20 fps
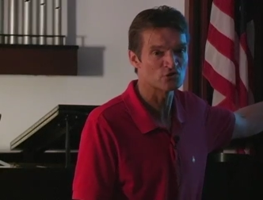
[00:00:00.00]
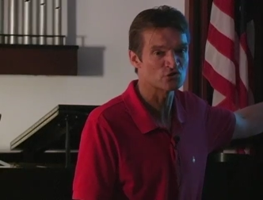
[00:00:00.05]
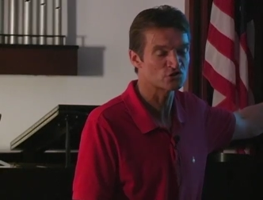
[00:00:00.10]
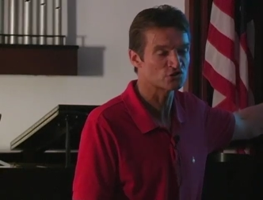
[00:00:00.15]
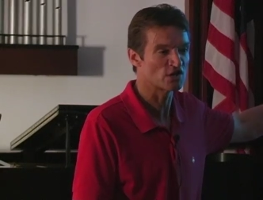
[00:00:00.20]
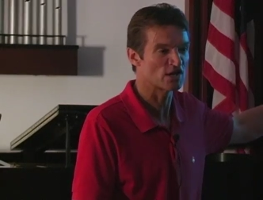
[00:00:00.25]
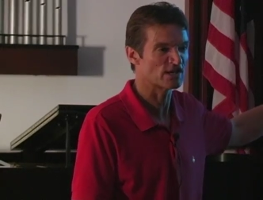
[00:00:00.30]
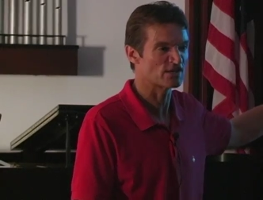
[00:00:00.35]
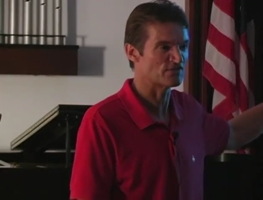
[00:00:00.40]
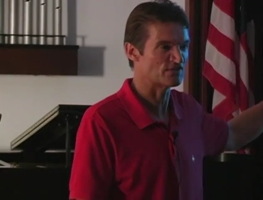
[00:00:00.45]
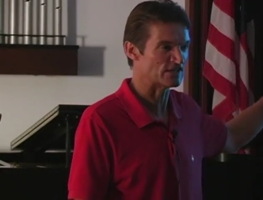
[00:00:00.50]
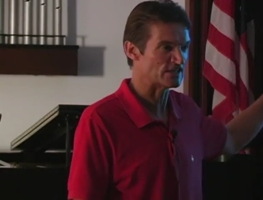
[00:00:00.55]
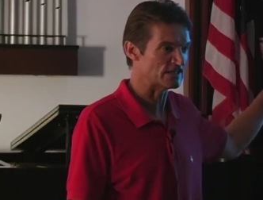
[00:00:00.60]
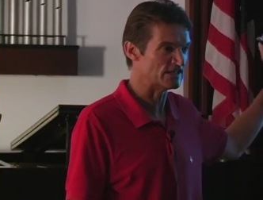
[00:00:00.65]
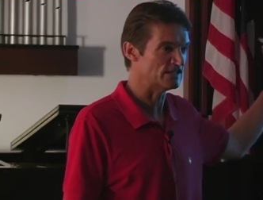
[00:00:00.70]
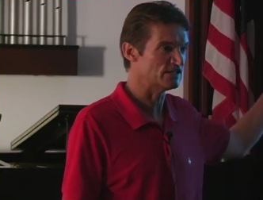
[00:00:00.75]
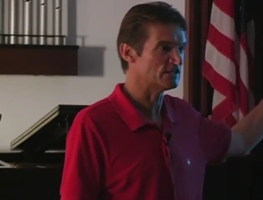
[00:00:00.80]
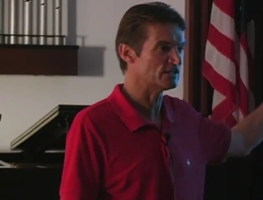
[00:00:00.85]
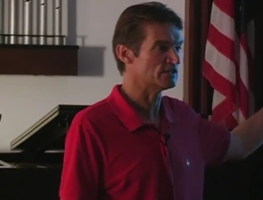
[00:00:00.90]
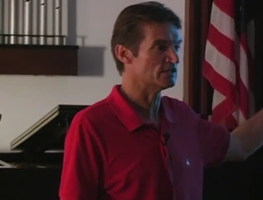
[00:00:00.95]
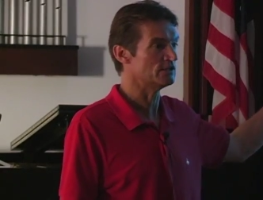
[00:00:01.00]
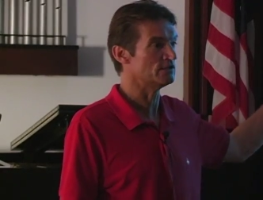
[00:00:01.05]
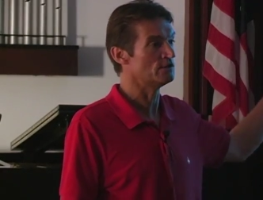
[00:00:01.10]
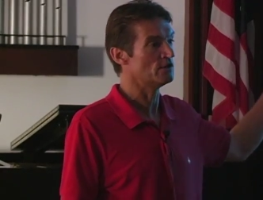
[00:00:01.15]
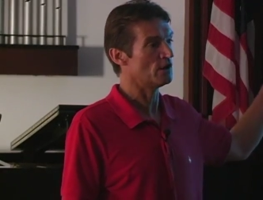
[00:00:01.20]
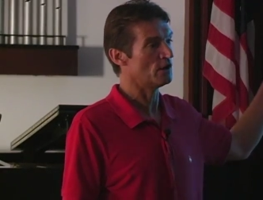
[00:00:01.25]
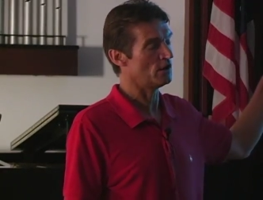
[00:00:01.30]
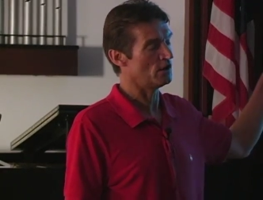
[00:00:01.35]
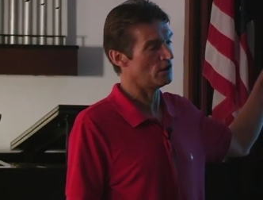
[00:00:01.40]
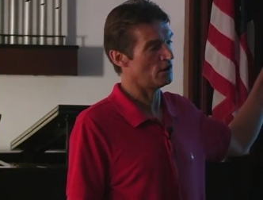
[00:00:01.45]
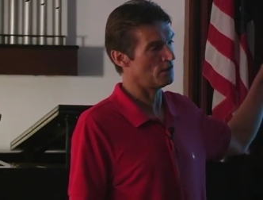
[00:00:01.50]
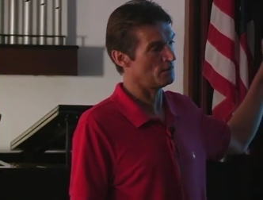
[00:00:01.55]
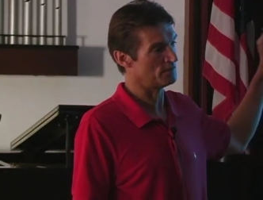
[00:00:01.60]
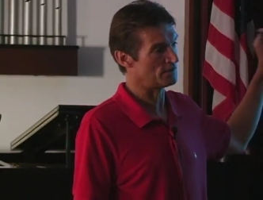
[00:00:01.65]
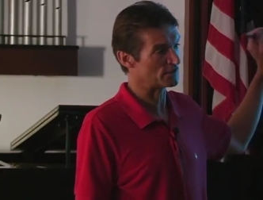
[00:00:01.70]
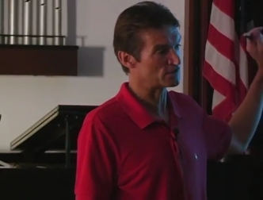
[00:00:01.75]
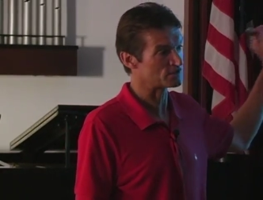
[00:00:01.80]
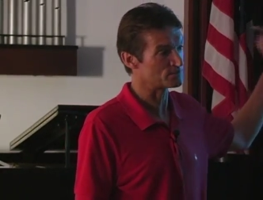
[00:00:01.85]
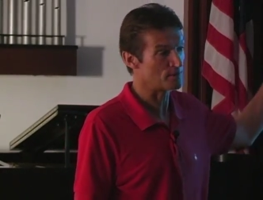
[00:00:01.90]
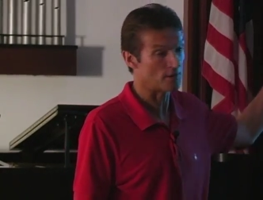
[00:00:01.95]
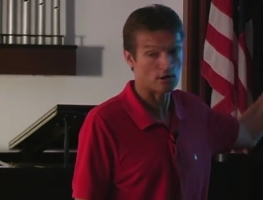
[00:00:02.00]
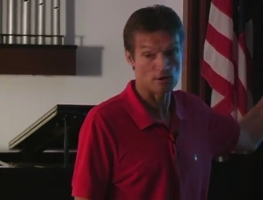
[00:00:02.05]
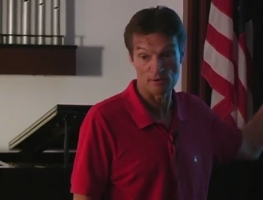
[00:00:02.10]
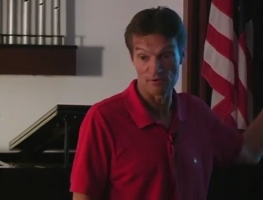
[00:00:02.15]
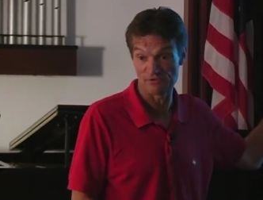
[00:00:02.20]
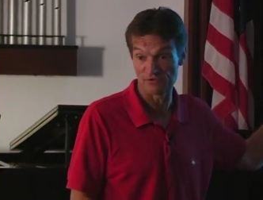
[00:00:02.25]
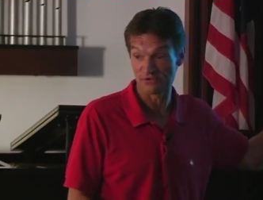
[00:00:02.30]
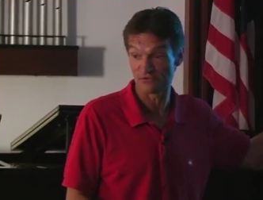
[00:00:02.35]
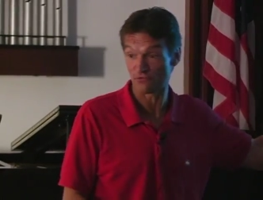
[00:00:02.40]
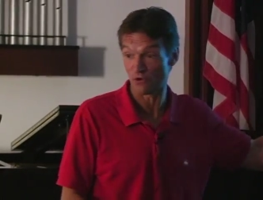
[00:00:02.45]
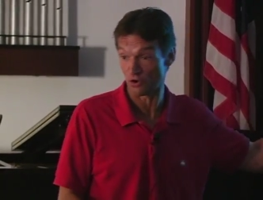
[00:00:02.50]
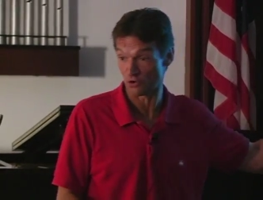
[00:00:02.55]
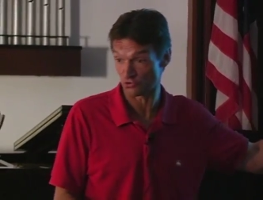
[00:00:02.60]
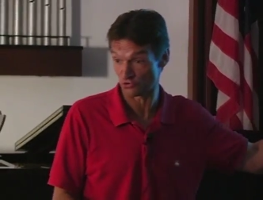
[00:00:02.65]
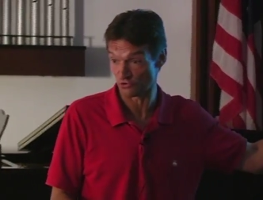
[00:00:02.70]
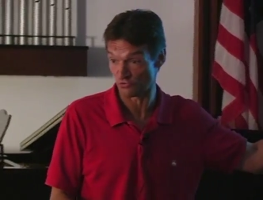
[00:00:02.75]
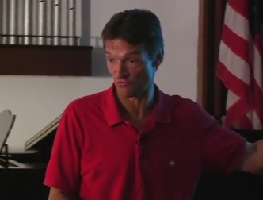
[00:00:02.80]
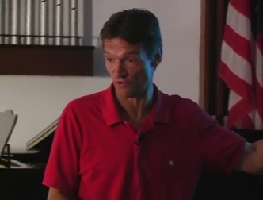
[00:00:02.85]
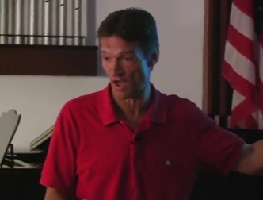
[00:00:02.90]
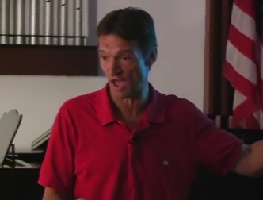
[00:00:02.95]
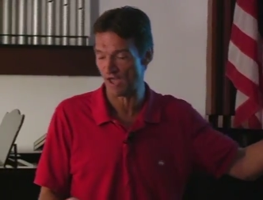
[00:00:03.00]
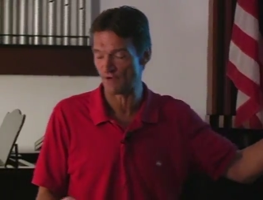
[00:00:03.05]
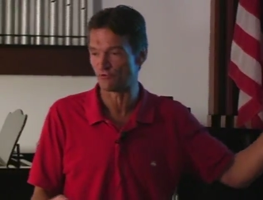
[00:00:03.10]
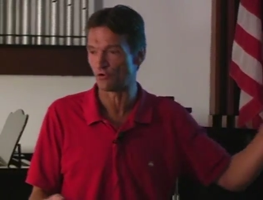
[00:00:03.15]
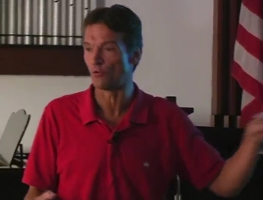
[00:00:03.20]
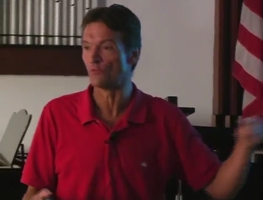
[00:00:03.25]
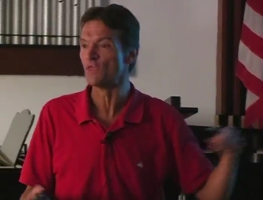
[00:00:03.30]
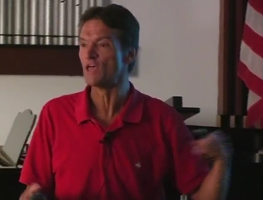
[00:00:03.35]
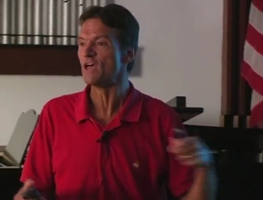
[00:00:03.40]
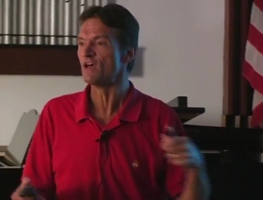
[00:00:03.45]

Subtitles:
study, the Indian experiment of infarct survival.